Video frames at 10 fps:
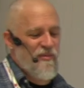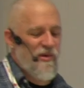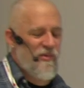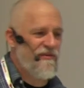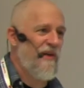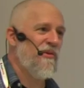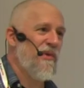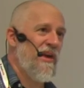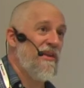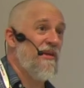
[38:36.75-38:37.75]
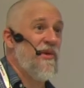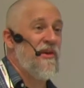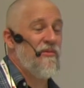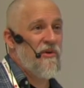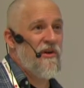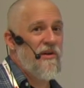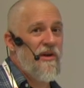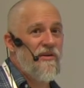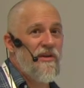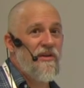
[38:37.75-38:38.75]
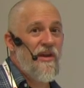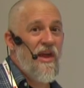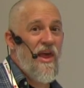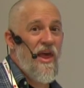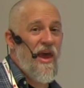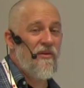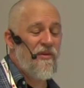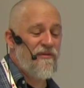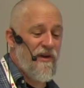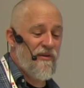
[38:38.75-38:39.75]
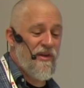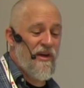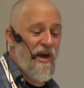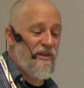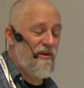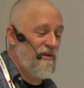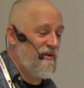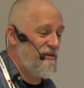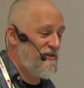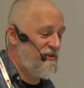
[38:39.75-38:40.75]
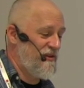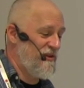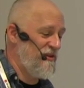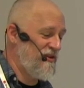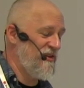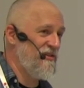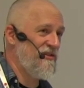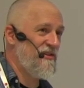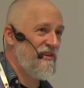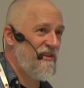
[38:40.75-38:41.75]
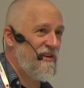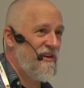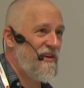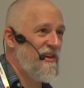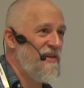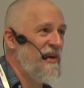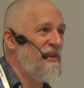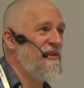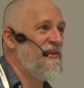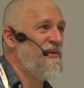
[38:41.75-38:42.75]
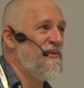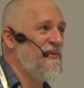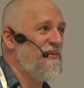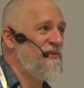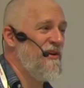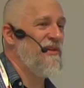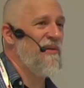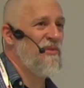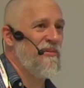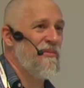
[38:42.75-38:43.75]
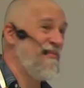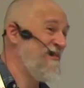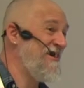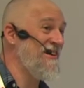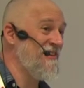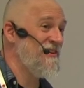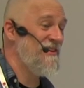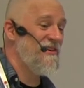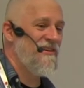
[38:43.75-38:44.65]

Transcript: but we found a way that we could work around it. And we found that other solutions claiming to solve that problem didn't.